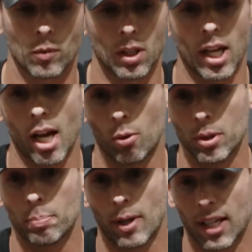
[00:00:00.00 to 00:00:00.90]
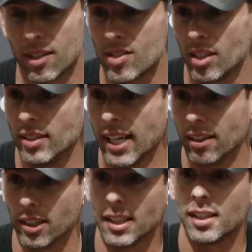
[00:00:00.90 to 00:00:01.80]
Yeah, we practice it
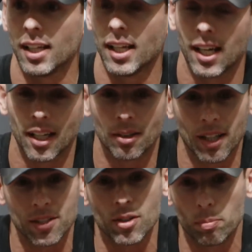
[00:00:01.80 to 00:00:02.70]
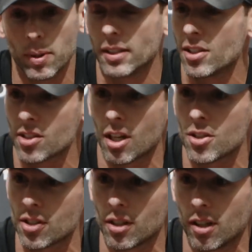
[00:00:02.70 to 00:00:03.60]
daily, and that's a big
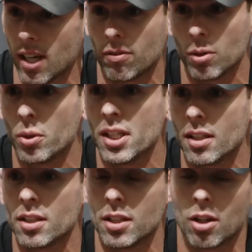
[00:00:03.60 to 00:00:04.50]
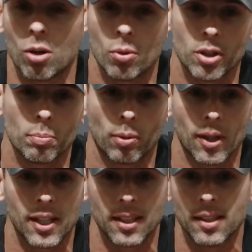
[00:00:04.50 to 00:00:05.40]
discussion every week. You know, when you
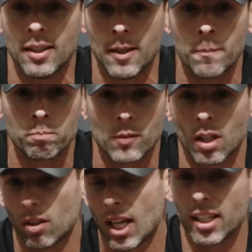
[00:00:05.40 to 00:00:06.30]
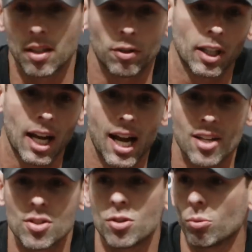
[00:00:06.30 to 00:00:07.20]
play a lot of different
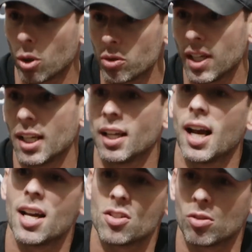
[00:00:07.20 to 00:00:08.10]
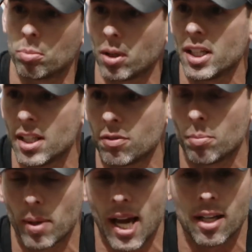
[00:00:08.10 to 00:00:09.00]
guys and you're rotating guys and you're playing
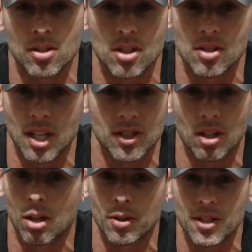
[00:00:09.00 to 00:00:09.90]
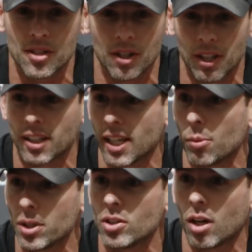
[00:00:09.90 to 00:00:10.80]
different packages, that's always a thing
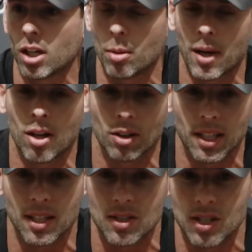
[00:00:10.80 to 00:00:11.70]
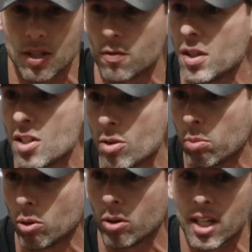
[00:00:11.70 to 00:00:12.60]
that we talk about. Like, is this
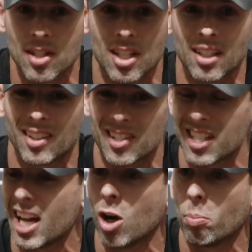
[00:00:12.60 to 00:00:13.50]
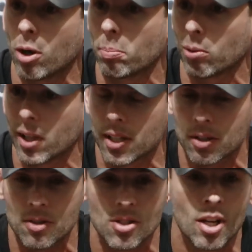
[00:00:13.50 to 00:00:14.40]
feasible? Does it help our
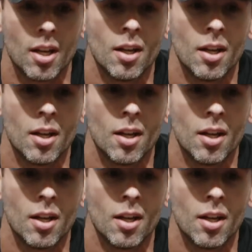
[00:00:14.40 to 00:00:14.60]
players?